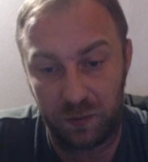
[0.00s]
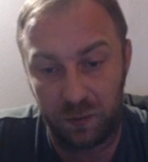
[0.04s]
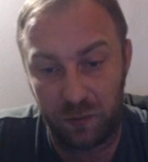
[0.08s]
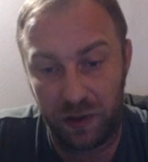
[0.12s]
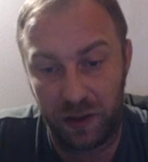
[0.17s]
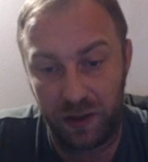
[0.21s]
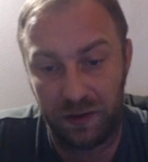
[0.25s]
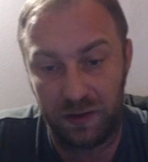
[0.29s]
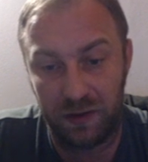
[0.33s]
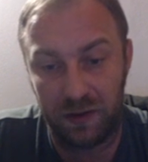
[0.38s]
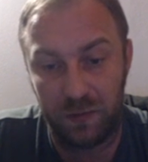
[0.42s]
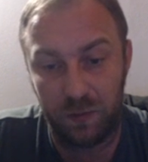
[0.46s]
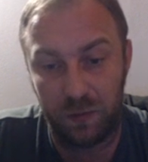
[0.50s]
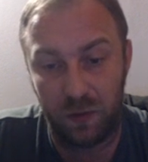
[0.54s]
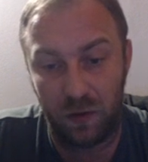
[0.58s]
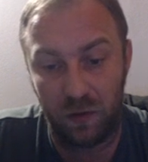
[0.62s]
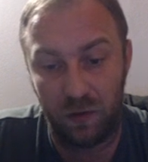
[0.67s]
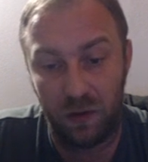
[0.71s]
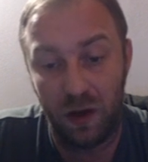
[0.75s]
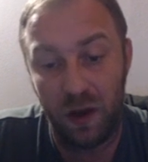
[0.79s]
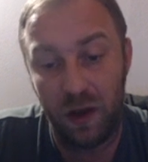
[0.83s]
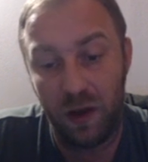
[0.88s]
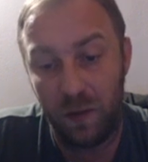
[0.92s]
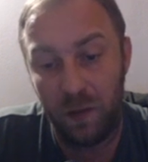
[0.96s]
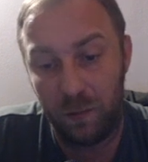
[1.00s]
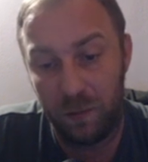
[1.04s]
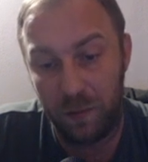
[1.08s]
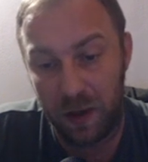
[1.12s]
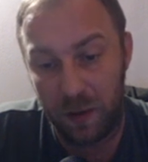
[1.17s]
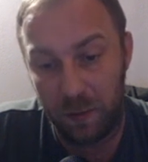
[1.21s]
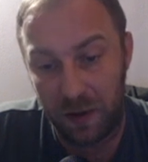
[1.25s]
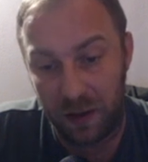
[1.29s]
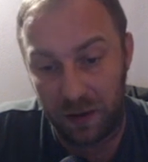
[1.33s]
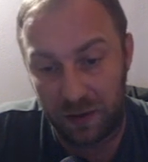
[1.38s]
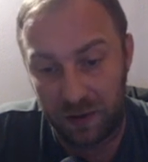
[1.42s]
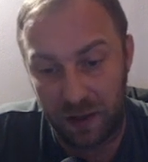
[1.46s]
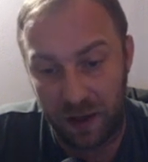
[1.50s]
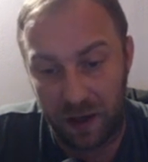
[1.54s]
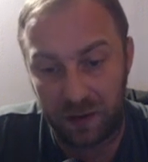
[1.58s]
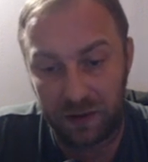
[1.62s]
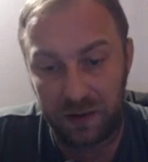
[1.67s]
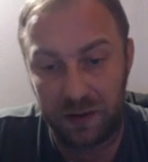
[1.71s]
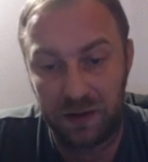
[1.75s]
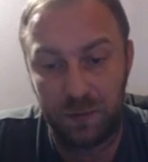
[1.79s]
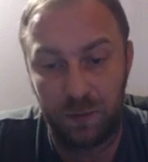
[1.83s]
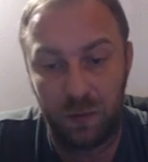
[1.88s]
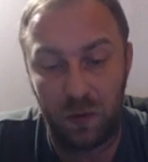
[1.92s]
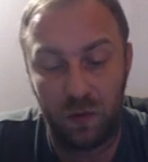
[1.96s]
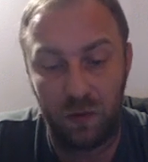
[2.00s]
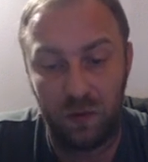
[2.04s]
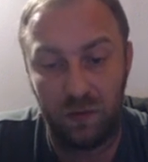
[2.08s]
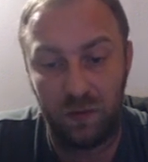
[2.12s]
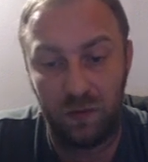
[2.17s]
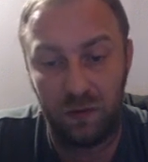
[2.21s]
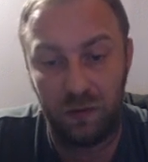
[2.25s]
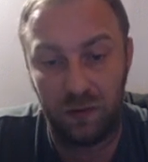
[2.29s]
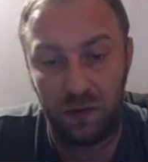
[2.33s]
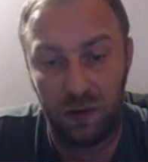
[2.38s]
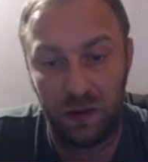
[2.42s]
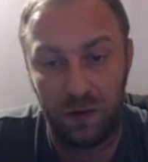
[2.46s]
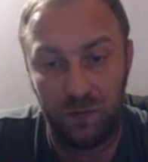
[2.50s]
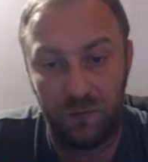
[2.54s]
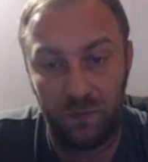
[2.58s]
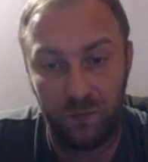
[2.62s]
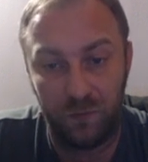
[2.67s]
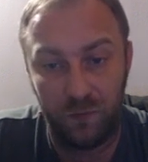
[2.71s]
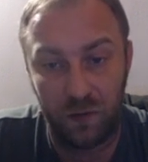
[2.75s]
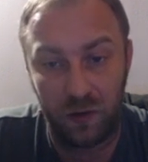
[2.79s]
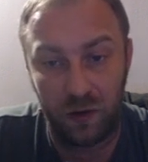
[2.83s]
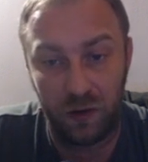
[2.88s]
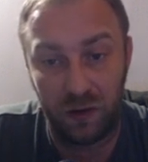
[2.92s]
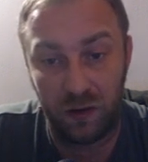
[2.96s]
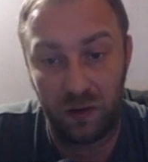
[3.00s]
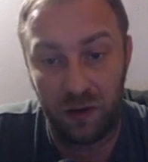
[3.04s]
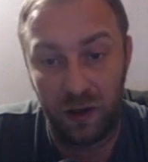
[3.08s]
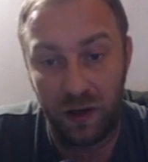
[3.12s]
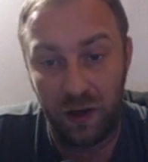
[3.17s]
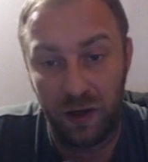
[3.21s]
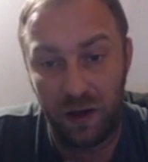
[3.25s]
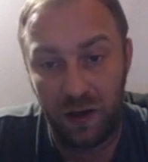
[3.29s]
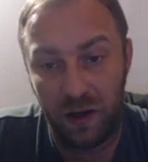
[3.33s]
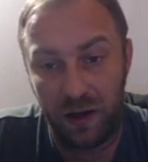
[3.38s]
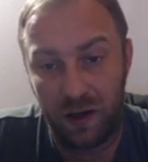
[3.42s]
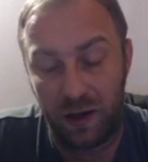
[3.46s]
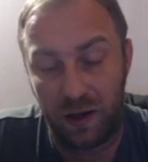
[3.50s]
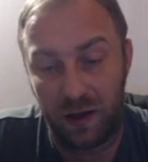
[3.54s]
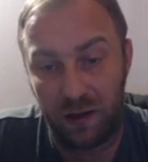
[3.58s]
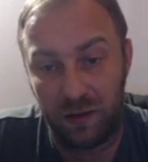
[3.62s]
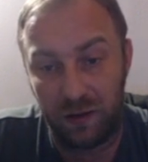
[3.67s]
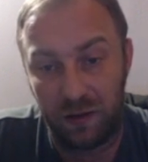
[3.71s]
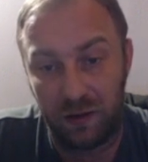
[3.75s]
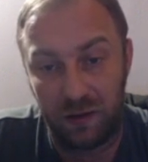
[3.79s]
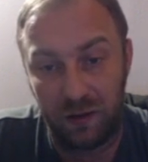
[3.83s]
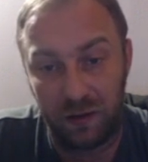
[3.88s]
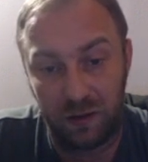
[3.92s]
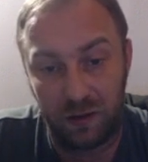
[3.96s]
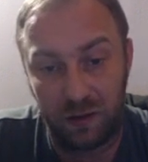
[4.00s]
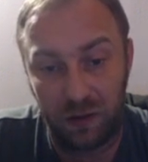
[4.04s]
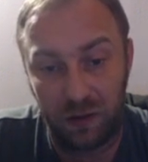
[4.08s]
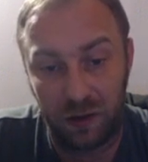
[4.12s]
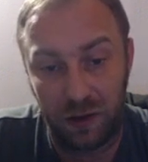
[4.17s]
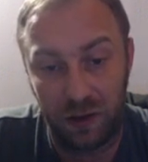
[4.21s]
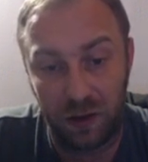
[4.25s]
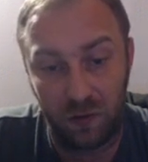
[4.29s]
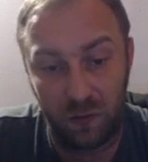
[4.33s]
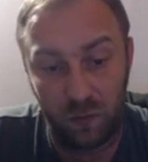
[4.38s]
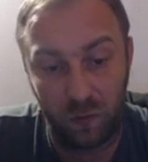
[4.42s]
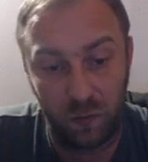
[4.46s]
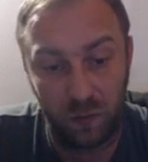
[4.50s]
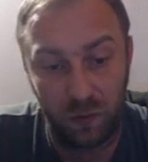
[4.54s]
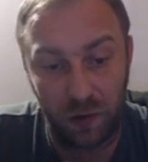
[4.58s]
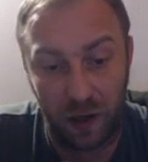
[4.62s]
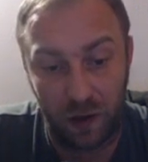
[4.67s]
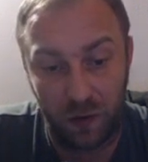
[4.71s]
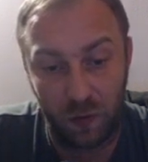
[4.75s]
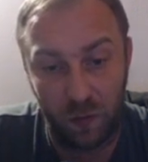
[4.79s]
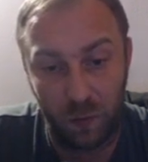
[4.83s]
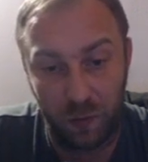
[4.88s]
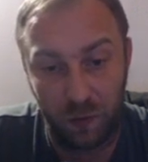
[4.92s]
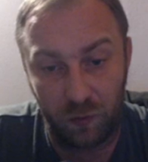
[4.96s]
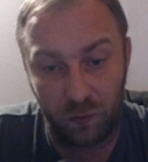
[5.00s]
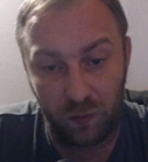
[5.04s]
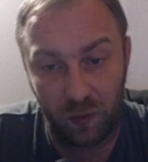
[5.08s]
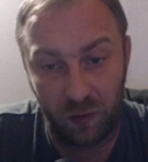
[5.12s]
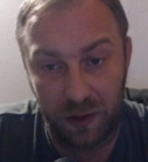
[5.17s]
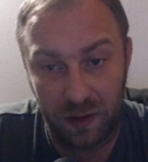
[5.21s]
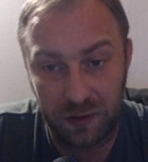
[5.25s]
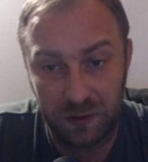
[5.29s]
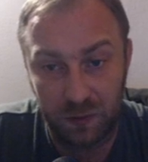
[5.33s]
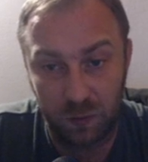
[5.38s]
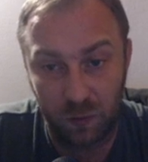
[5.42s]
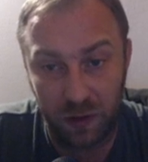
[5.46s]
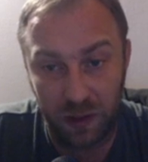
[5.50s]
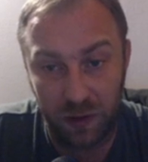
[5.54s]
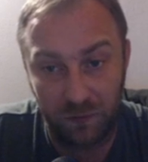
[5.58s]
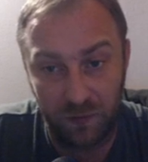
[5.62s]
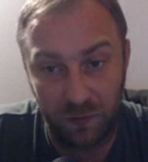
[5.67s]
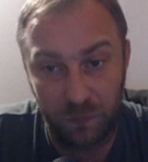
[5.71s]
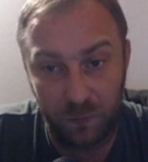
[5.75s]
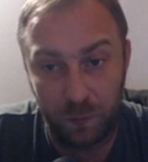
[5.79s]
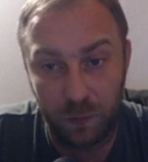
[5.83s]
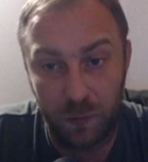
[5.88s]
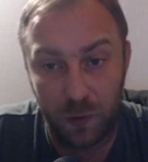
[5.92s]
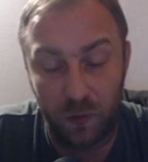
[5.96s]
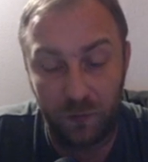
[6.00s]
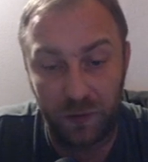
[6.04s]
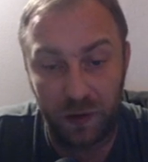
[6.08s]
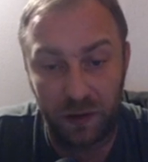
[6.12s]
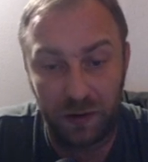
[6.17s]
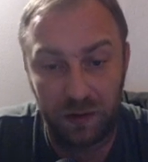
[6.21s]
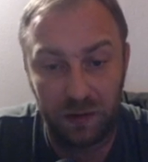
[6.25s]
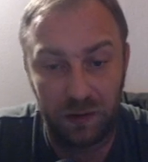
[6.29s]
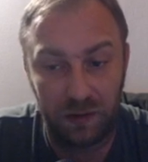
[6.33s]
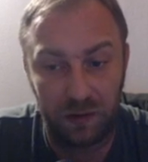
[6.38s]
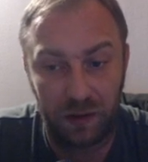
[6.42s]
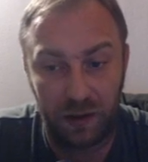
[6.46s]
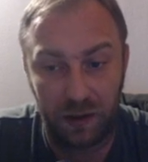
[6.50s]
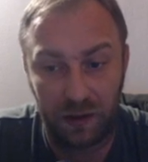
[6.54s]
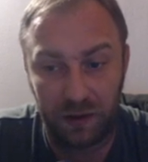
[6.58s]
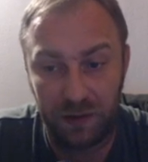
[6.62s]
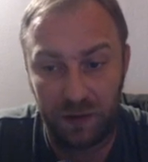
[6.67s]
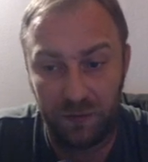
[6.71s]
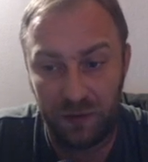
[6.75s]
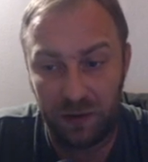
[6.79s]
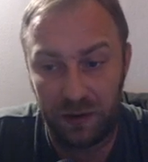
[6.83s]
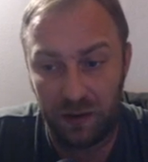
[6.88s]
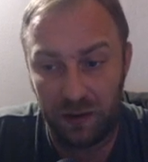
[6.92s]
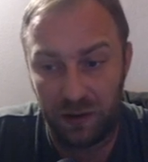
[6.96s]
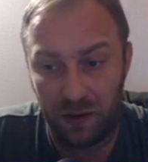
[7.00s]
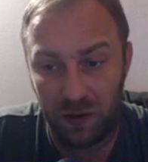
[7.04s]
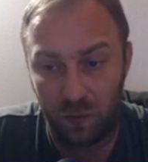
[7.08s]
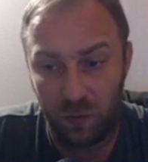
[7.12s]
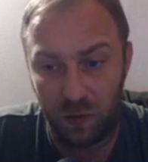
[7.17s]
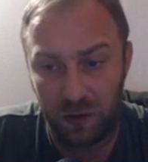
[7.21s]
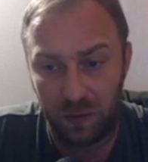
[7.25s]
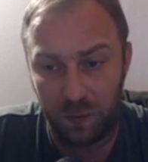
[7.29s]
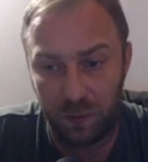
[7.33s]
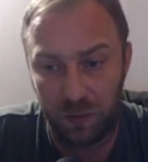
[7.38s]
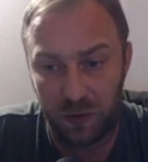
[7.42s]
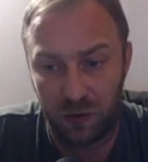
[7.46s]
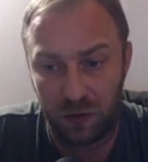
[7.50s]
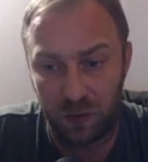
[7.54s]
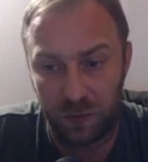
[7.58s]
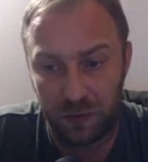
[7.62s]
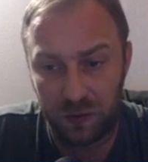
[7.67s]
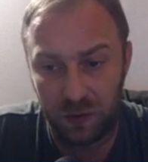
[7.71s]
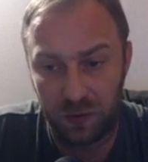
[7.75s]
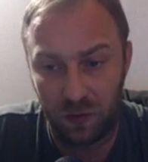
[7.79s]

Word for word: Break this pawn, maybe attack this pawn even further, and here I hope you realize we have a perfect activity here with the bishop.